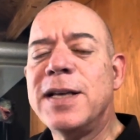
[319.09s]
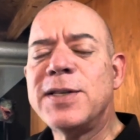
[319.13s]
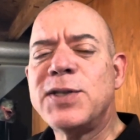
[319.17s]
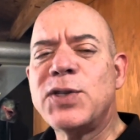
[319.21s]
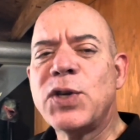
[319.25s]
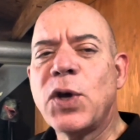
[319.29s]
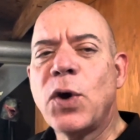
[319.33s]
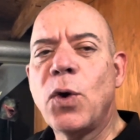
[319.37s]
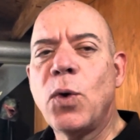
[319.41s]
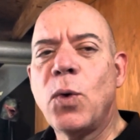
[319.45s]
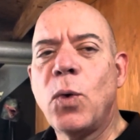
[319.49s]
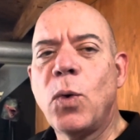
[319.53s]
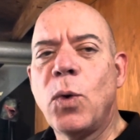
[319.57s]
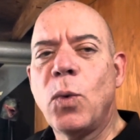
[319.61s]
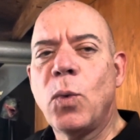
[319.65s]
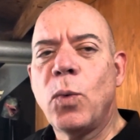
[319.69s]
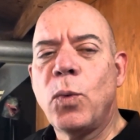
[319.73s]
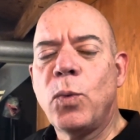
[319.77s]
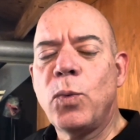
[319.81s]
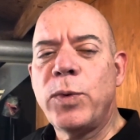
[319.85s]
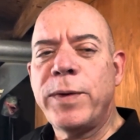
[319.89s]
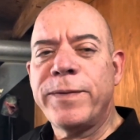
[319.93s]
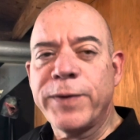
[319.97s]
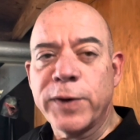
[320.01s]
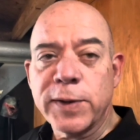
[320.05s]
So
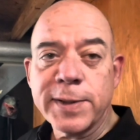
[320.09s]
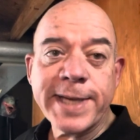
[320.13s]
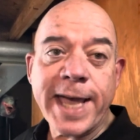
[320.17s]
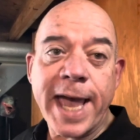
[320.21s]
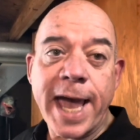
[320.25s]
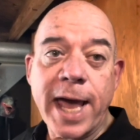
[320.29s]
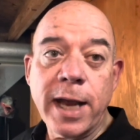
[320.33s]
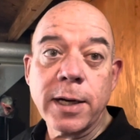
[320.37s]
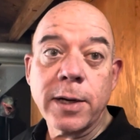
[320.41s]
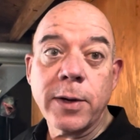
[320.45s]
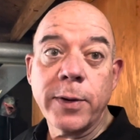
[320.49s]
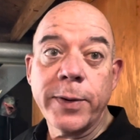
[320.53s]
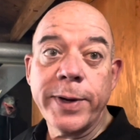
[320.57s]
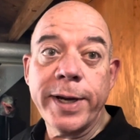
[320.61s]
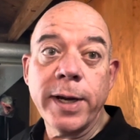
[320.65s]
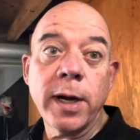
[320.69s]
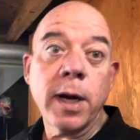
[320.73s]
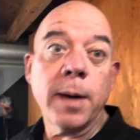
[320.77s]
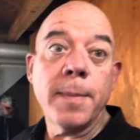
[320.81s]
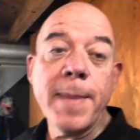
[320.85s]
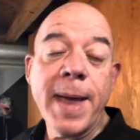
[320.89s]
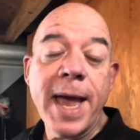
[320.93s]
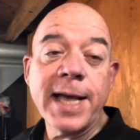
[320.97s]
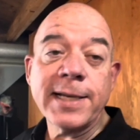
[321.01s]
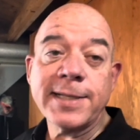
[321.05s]
the first category
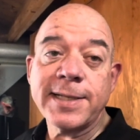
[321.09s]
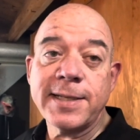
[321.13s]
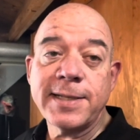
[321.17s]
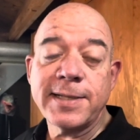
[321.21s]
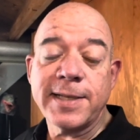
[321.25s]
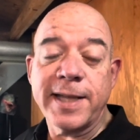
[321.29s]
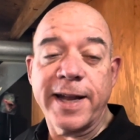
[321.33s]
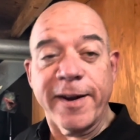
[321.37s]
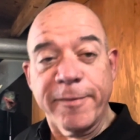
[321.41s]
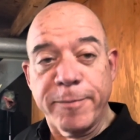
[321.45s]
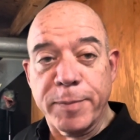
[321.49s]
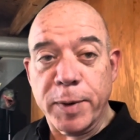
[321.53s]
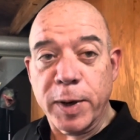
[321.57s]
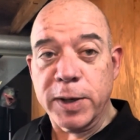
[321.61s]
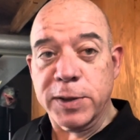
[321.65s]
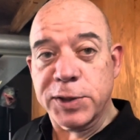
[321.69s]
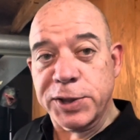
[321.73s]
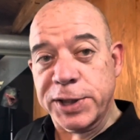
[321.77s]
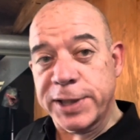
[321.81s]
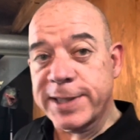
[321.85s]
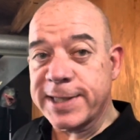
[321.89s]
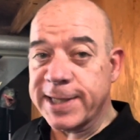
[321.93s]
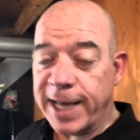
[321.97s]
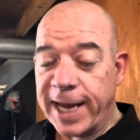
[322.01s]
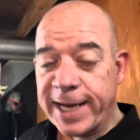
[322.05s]
are masks that I
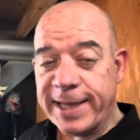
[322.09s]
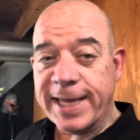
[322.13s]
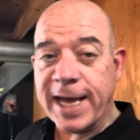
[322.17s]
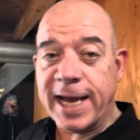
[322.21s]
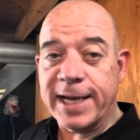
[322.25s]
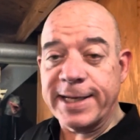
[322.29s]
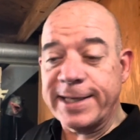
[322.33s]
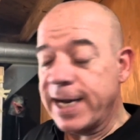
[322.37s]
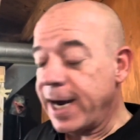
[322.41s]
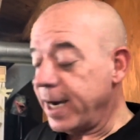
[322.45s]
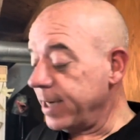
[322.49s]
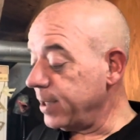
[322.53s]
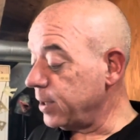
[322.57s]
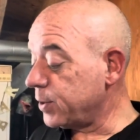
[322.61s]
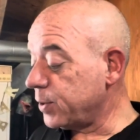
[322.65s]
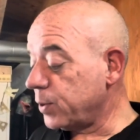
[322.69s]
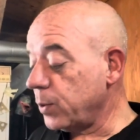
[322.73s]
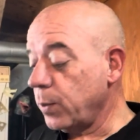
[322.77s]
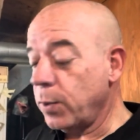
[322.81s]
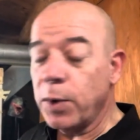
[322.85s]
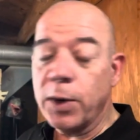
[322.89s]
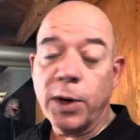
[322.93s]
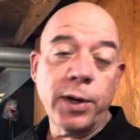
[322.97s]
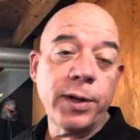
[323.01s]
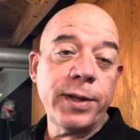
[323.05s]
purchased, like that
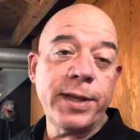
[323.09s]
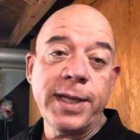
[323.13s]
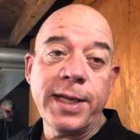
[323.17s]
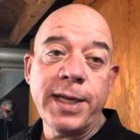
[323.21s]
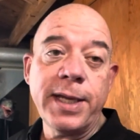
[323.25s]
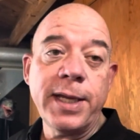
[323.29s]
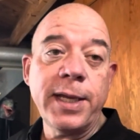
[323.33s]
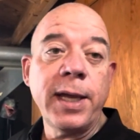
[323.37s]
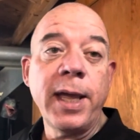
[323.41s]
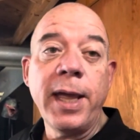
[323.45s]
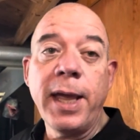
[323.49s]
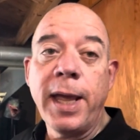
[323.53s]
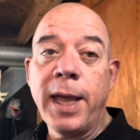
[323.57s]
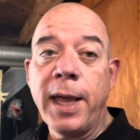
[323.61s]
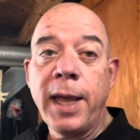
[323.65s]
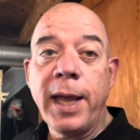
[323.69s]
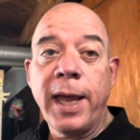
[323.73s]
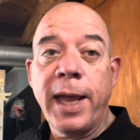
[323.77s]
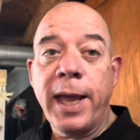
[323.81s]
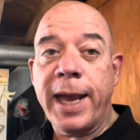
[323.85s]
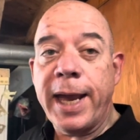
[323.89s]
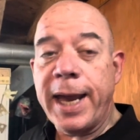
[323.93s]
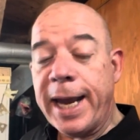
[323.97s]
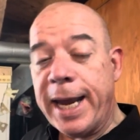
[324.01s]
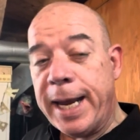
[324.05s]
dinosaur, the
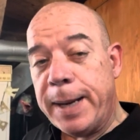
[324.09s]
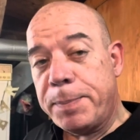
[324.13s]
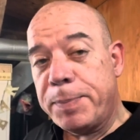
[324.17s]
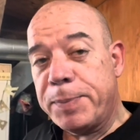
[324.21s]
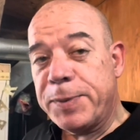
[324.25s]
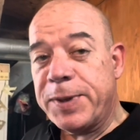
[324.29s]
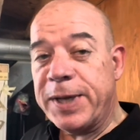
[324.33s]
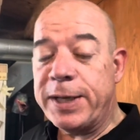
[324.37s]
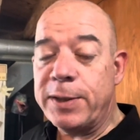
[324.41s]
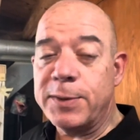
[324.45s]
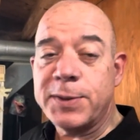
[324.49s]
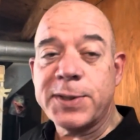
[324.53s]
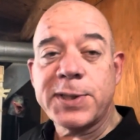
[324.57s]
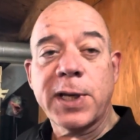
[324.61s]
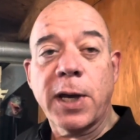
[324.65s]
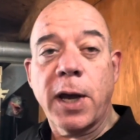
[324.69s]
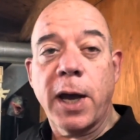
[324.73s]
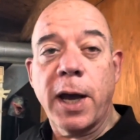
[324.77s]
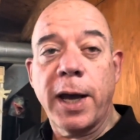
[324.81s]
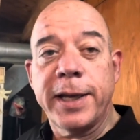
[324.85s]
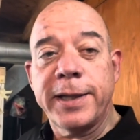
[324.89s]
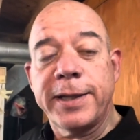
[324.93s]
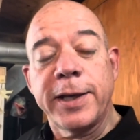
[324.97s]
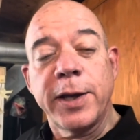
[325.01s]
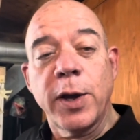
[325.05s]
ape that you
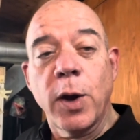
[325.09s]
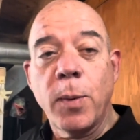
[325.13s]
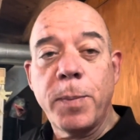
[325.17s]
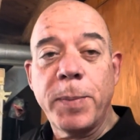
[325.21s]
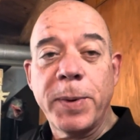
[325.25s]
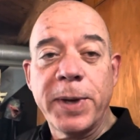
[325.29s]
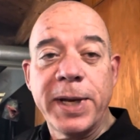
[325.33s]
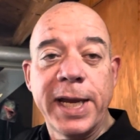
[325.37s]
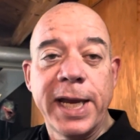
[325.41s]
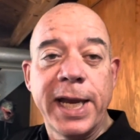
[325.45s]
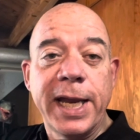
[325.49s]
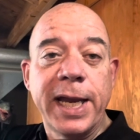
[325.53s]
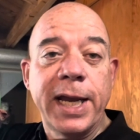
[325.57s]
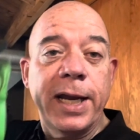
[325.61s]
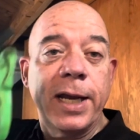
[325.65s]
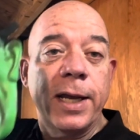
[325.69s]
saw at the opening,